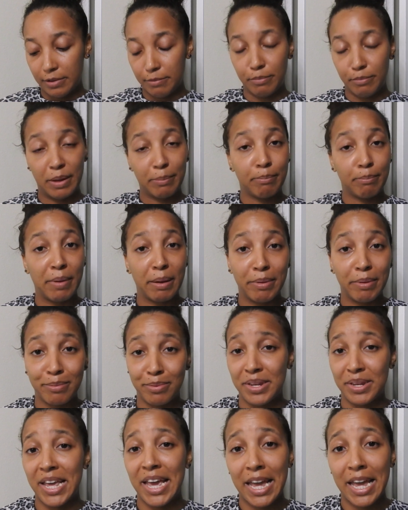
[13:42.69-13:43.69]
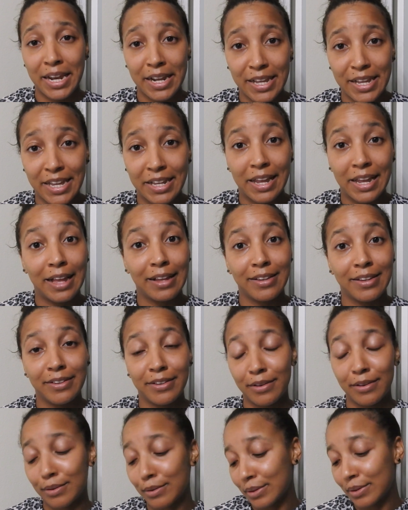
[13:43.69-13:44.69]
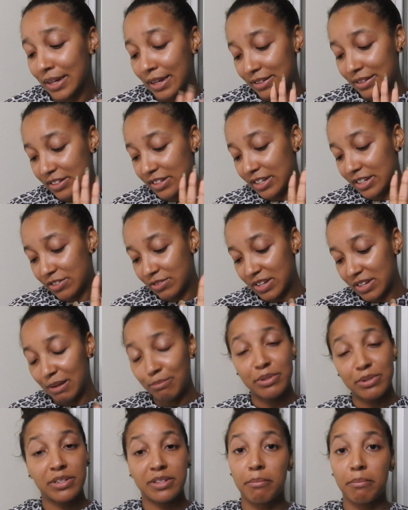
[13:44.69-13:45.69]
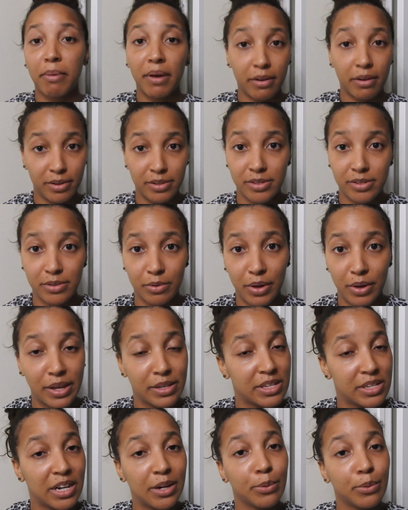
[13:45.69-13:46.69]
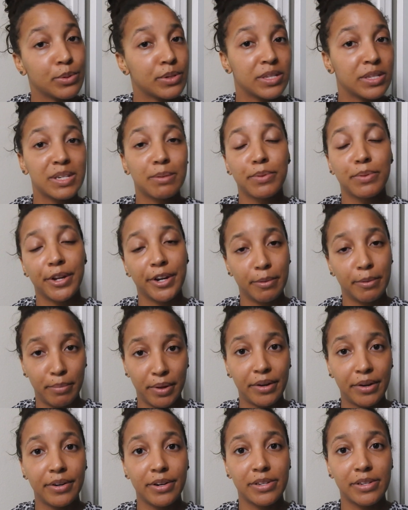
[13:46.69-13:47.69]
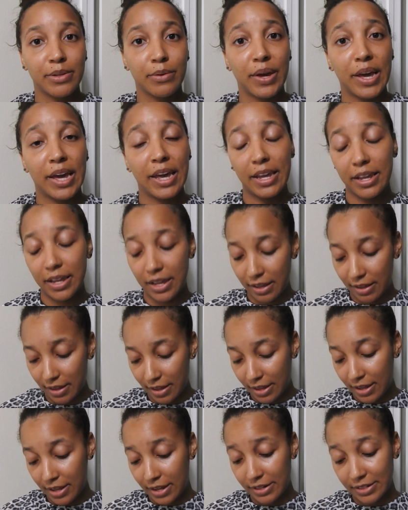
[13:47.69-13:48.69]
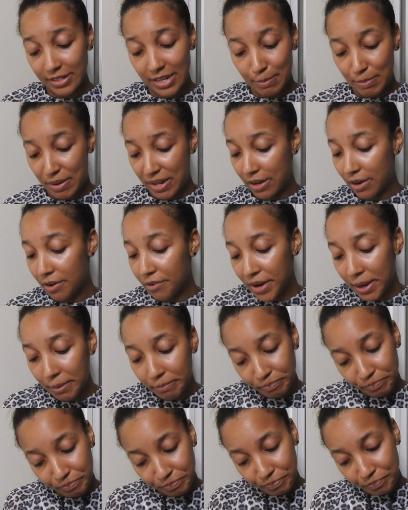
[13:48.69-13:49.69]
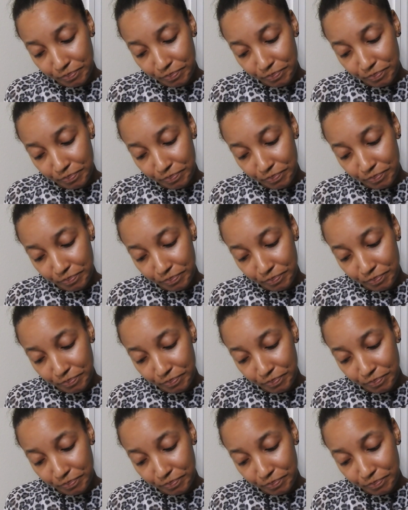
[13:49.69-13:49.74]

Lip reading: my baby daddy, and I'm just embarrassed. Okay, Sarah was sitting up there embarrassed. Okay, and I'm like, all right.